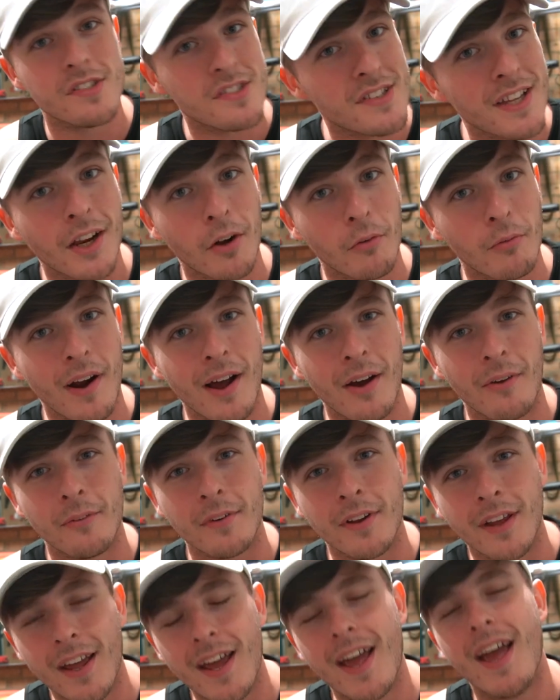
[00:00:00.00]
stick
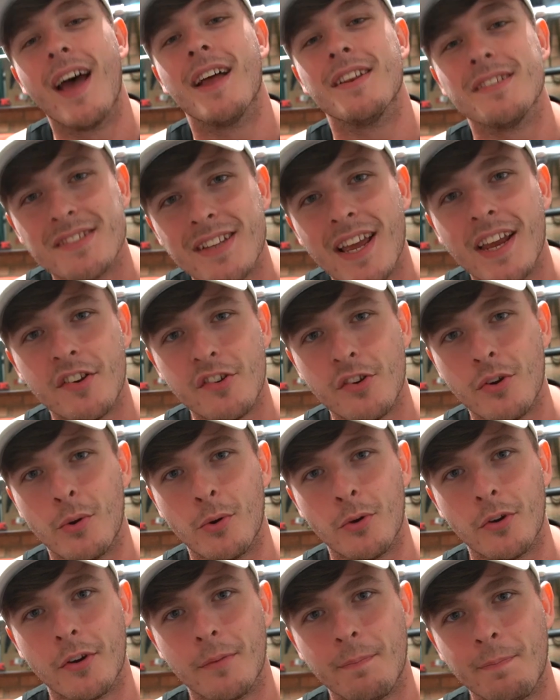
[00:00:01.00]
around, and stay
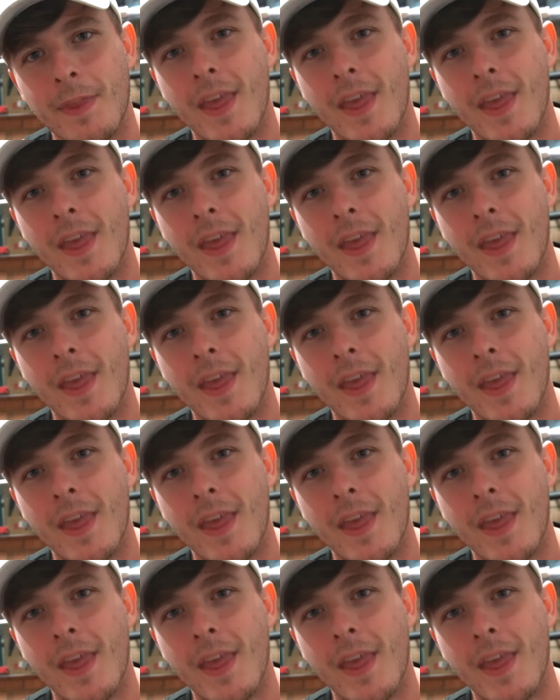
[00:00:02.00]
tuned.